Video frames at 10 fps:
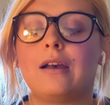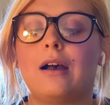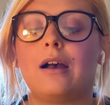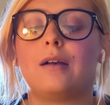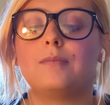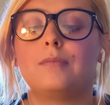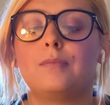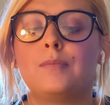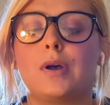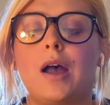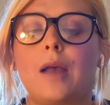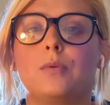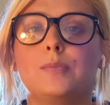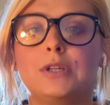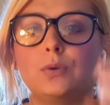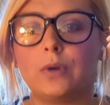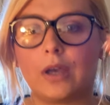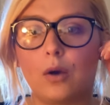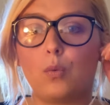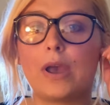I will be
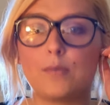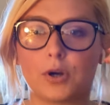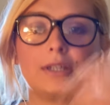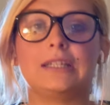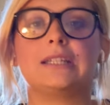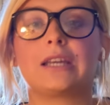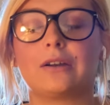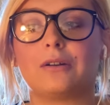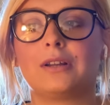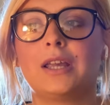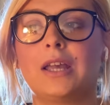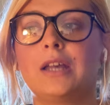doing a way more detailed